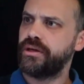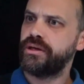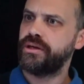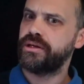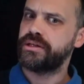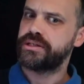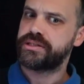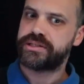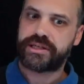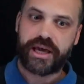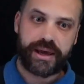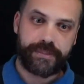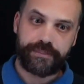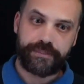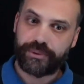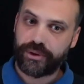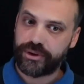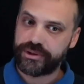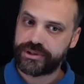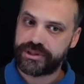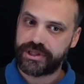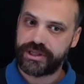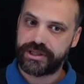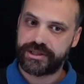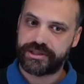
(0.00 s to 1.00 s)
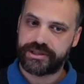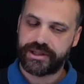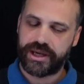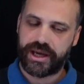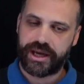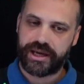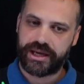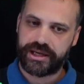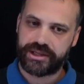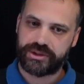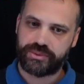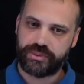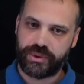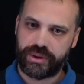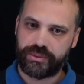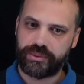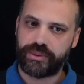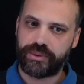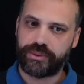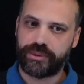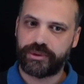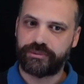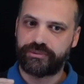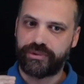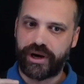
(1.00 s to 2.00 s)
Same process as when we
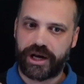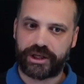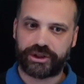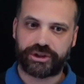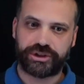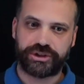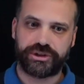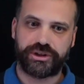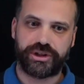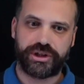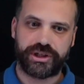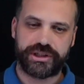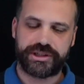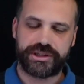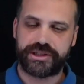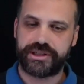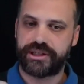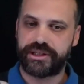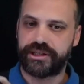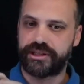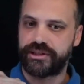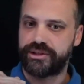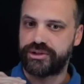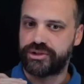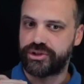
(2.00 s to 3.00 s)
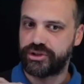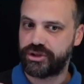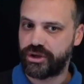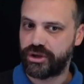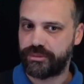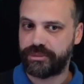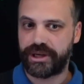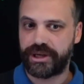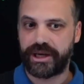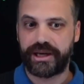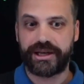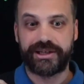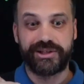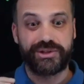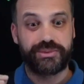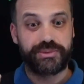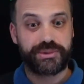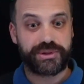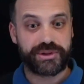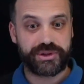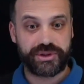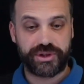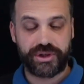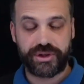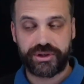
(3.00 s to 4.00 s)
were rationalizing denominators with
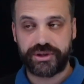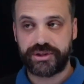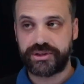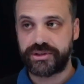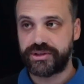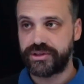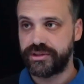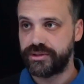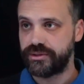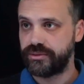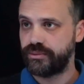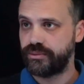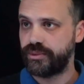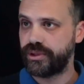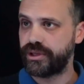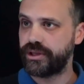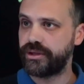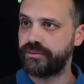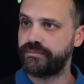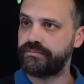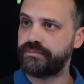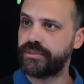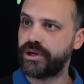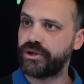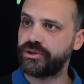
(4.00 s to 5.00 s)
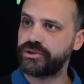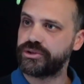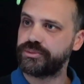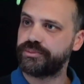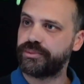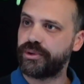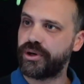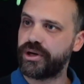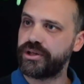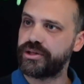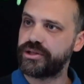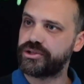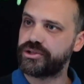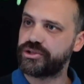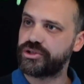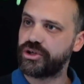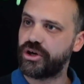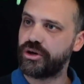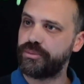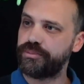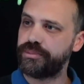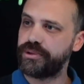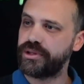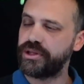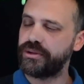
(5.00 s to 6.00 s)
surds. We're going to multiply the
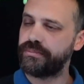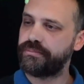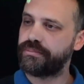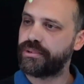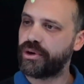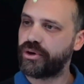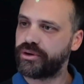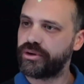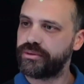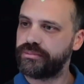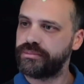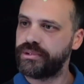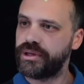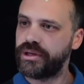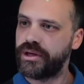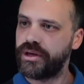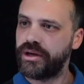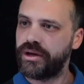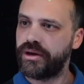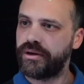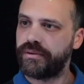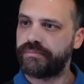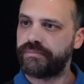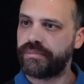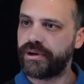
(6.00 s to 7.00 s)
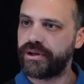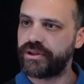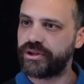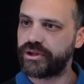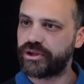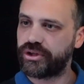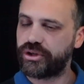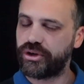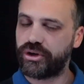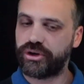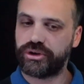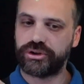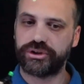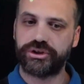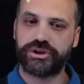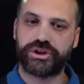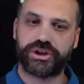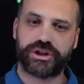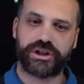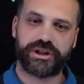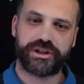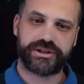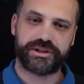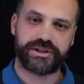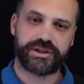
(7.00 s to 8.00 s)
top and the bottom by the
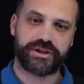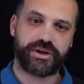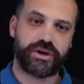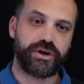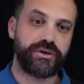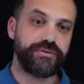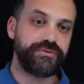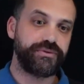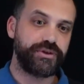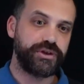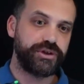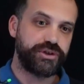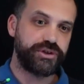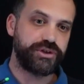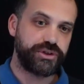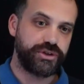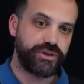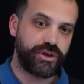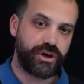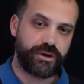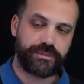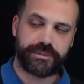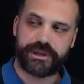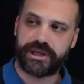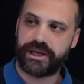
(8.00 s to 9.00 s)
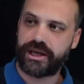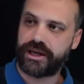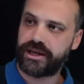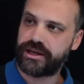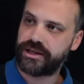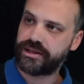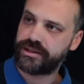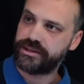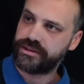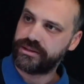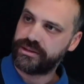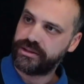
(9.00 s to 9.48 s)
conjugate of the denominator.